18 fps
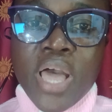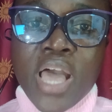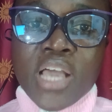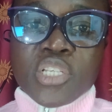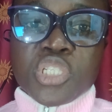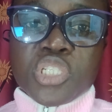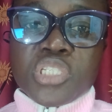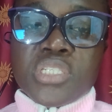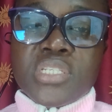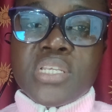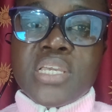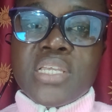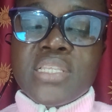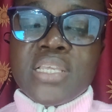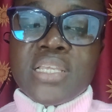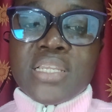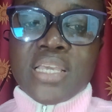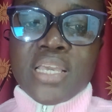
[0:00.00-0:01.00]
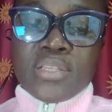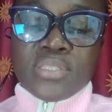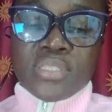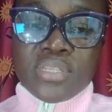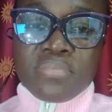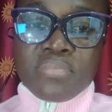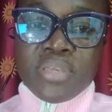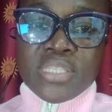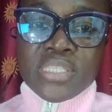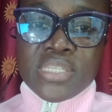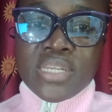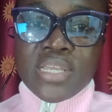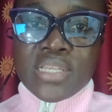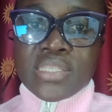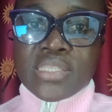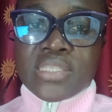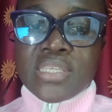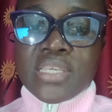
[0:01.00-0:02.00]
action, and then get to the
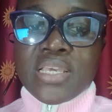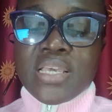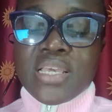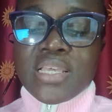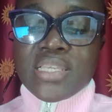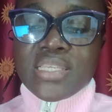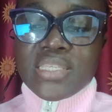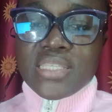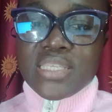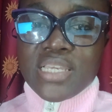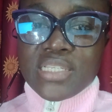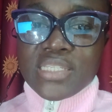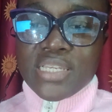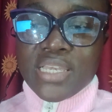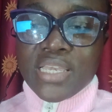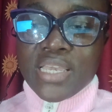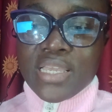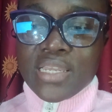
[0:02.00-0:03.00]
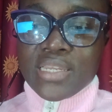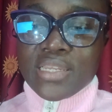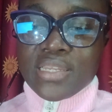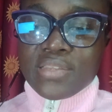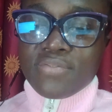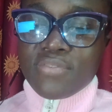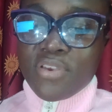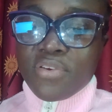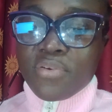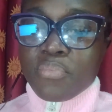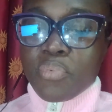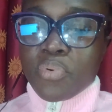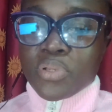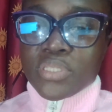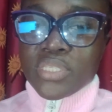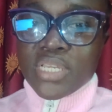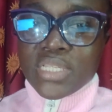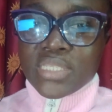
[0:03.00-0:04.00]
maintenance stage again. Very
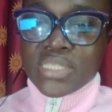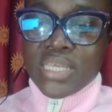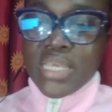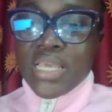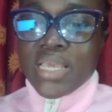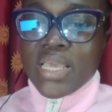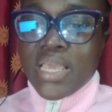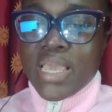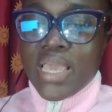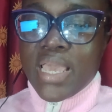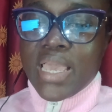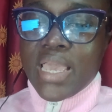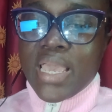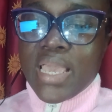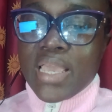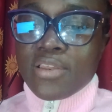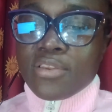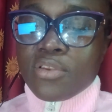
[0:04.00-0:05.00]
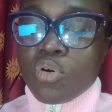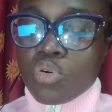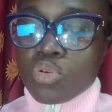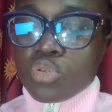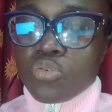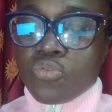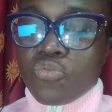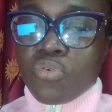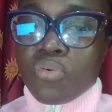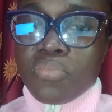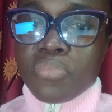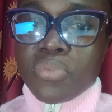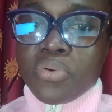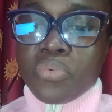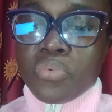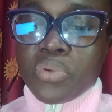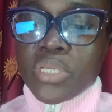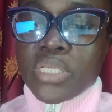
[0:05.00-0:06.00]
important. And also from the
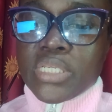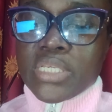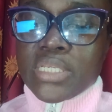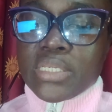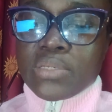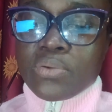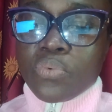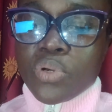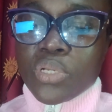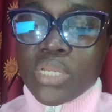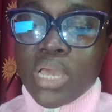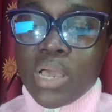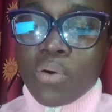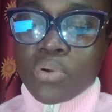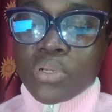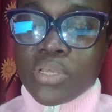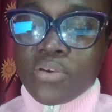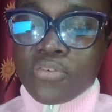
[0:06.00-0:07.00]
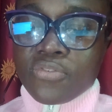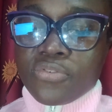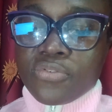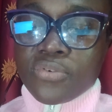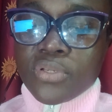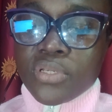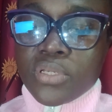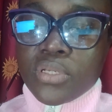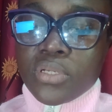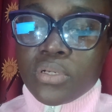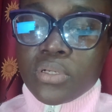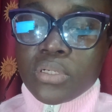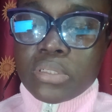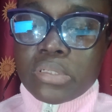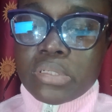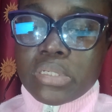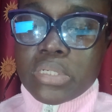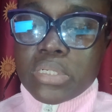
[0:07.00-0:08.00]
reading, what I would have
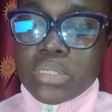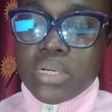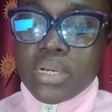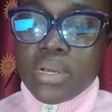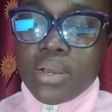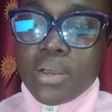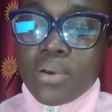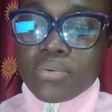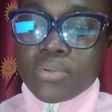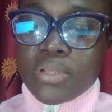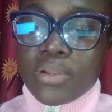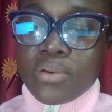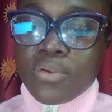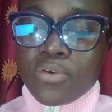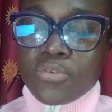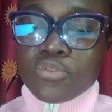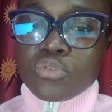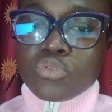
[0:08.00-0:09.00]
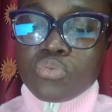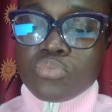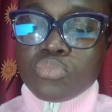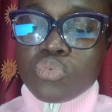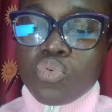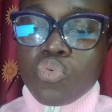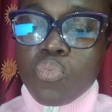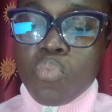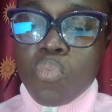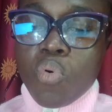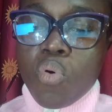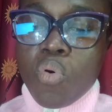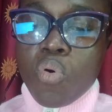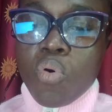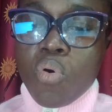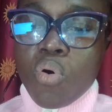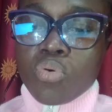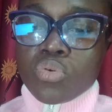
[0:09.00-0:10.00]
loved to know
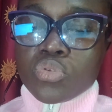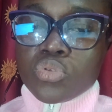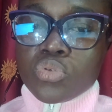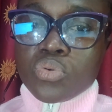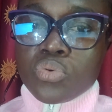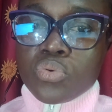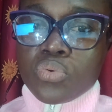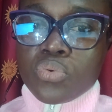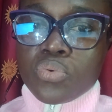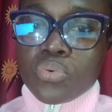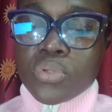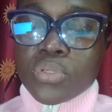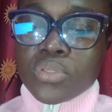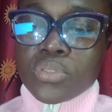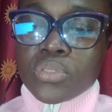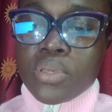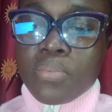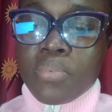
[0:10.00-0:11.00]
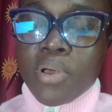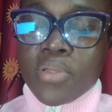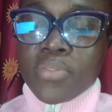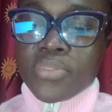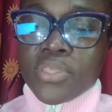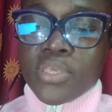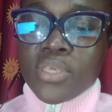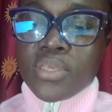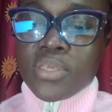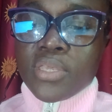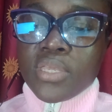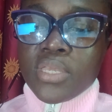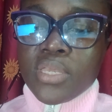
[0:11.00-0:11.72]
more also is about the